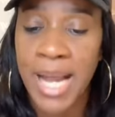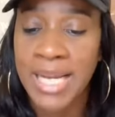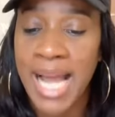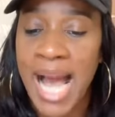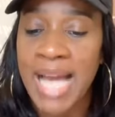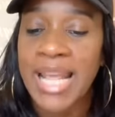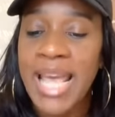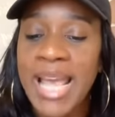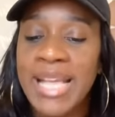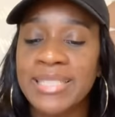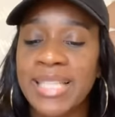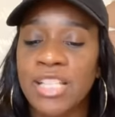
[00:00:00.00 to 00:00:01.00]
My God,
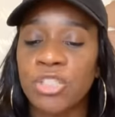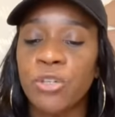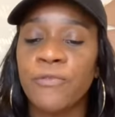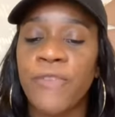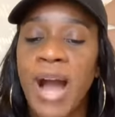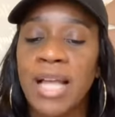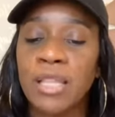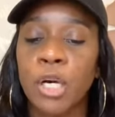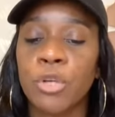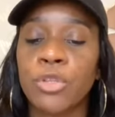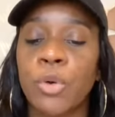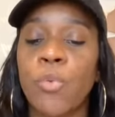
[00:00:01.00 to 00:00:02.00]
he says you
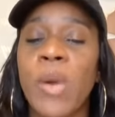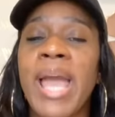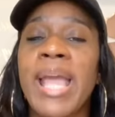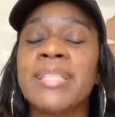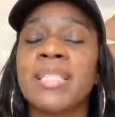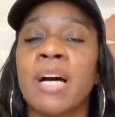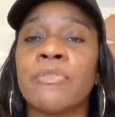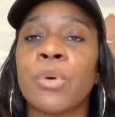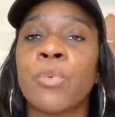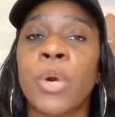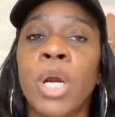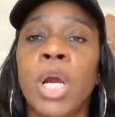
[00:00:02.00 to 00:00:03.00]
follow the ways of
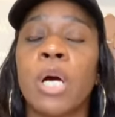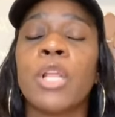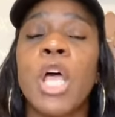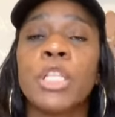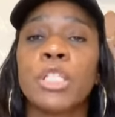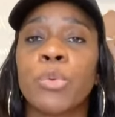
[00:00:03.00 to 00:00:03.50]
the world.